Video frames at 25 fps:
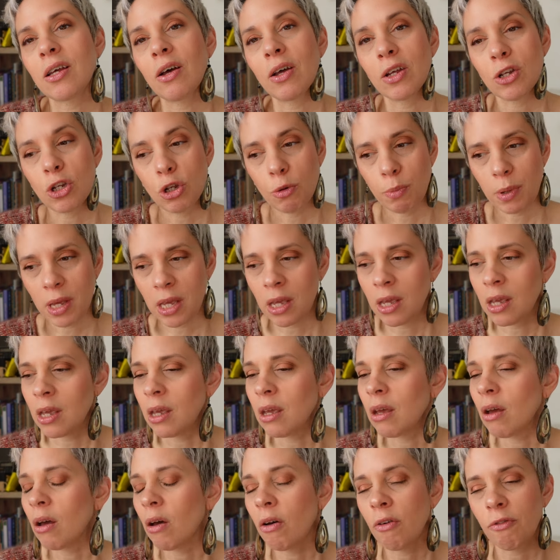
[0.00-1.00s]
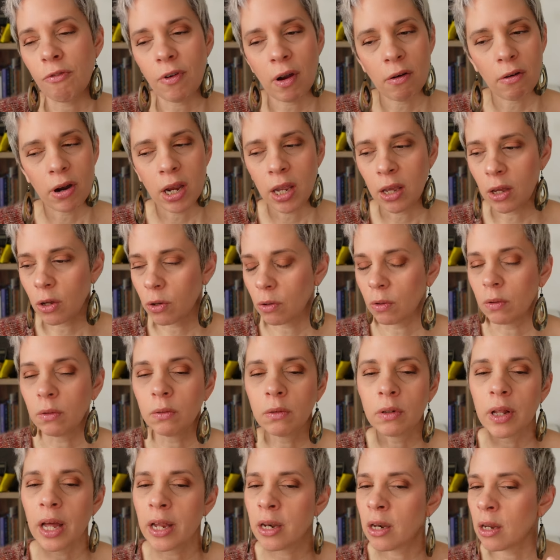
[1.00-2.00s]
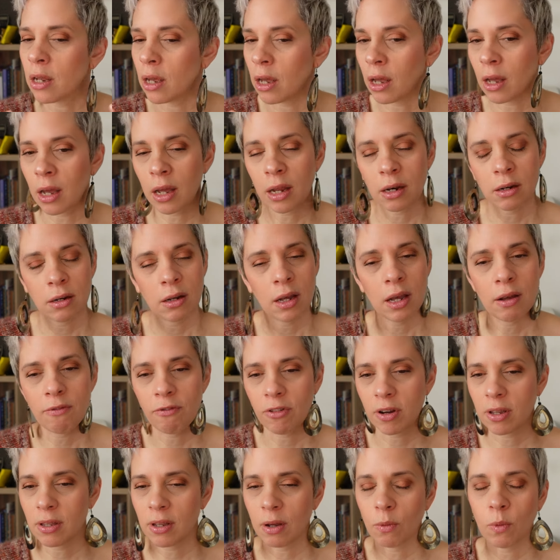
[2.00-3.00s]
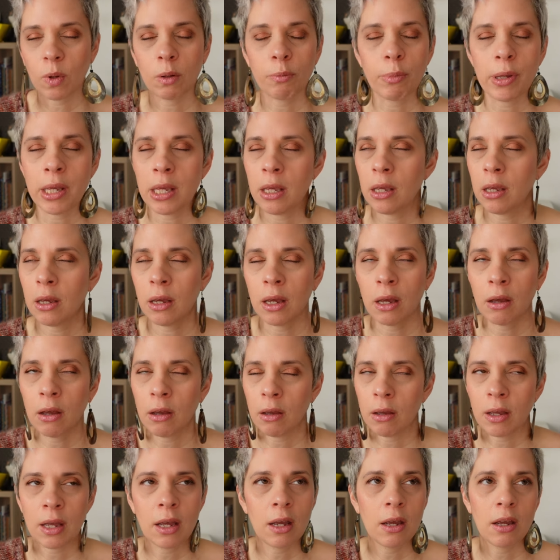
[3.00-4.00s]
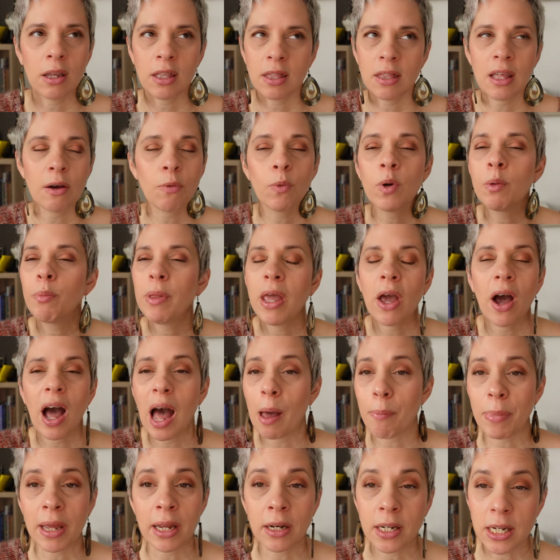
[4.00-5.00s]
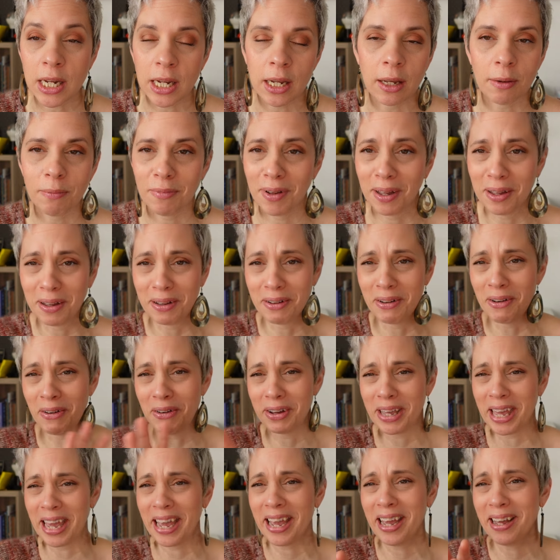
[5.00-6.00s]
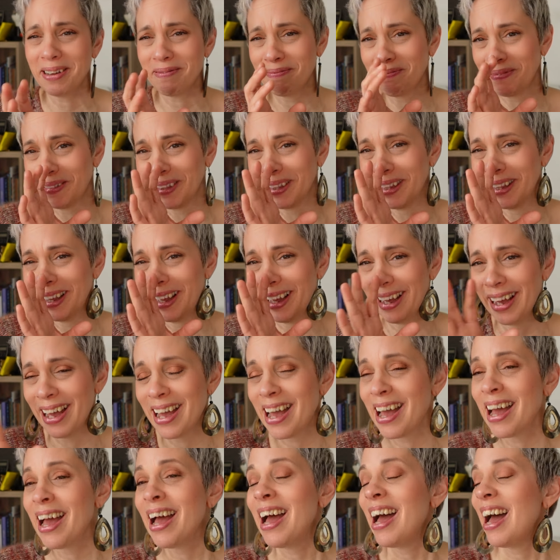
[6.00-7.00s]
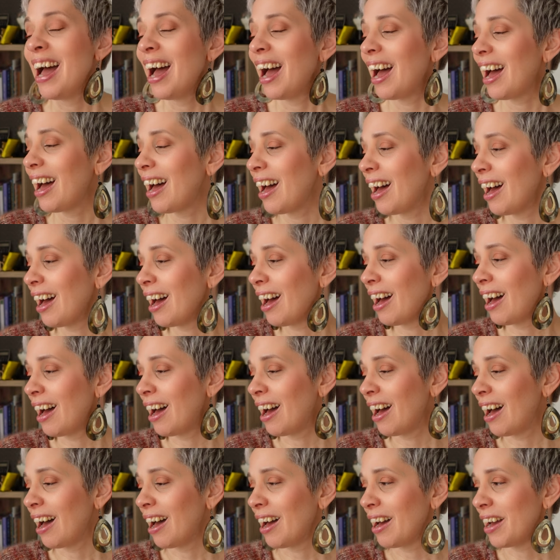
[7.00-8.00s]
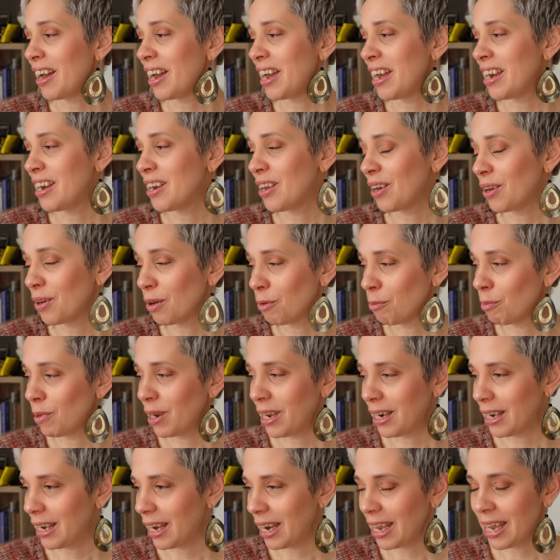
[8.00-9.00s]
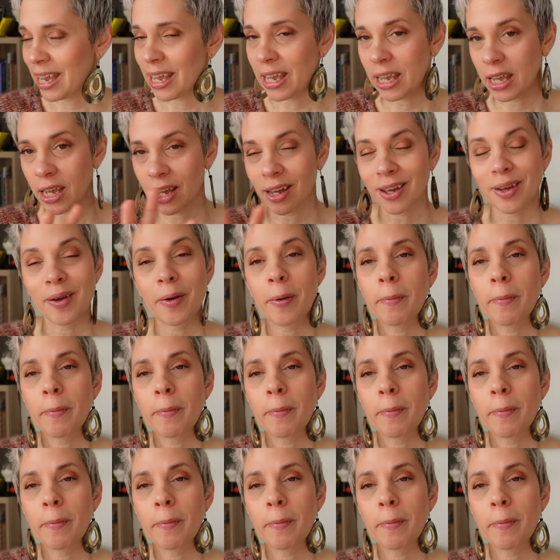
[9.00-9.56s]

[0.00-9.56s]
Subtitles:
going to be very cool, and everything will be, that will be a happy ending. Okay. In a completely